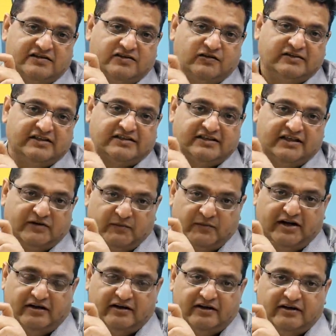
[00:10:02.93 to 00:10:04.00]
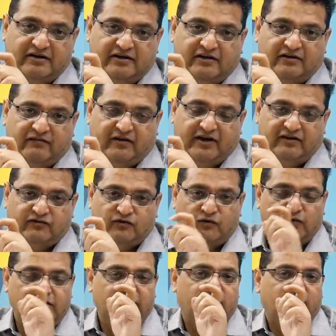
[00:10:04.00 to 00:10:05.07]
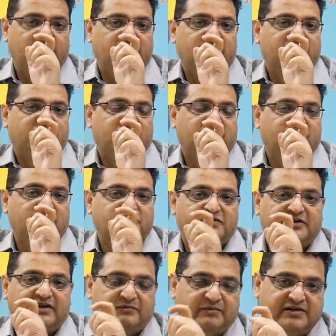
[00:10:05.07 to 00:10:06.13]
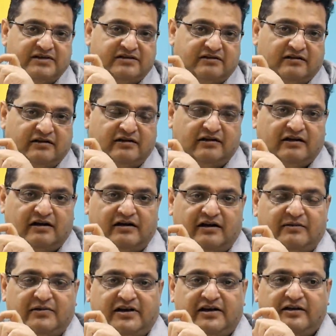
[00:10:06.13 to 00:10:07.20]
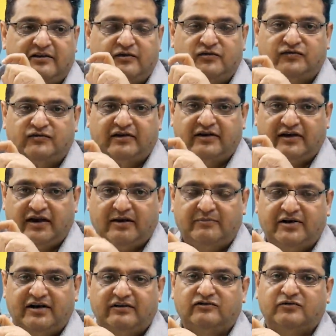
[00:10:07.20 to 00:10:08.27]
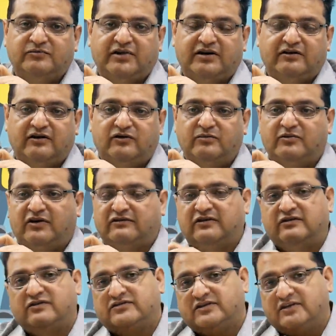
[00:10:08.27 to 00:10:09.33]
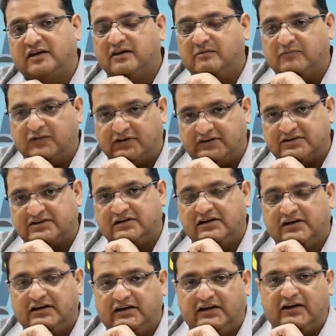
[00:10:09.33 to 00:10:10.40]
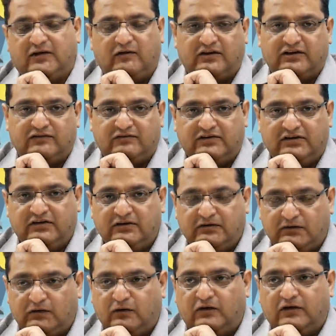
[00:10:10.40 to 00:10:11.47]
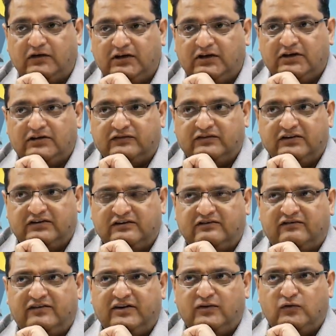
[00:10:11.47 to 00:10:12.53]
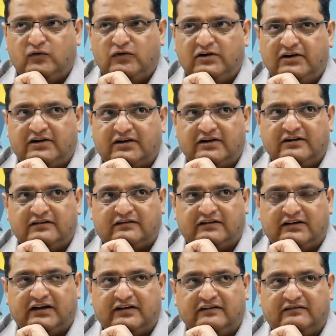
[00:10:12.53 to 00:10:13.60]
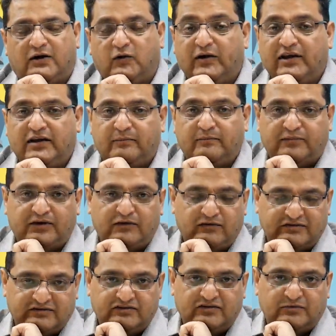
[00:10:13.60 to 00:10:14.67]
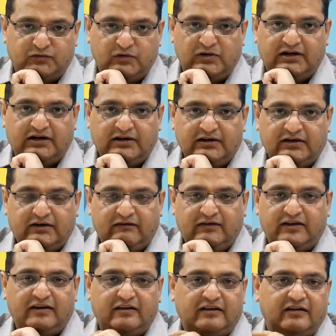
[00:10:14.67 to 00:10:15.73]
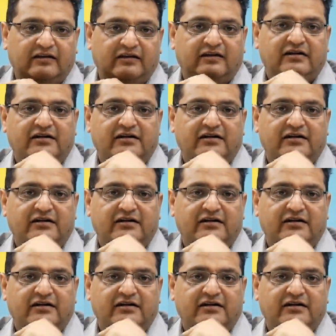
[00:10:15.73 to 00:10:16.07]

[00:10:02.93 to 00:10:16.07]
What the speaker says: on the statement, fine. So only on the basis of those statements, the ultimately accused were nabbed and subjected to prosecution and punished in accordance with the law. See, this is a very old case, that is Queen Emperor versus Abdullah, wherein the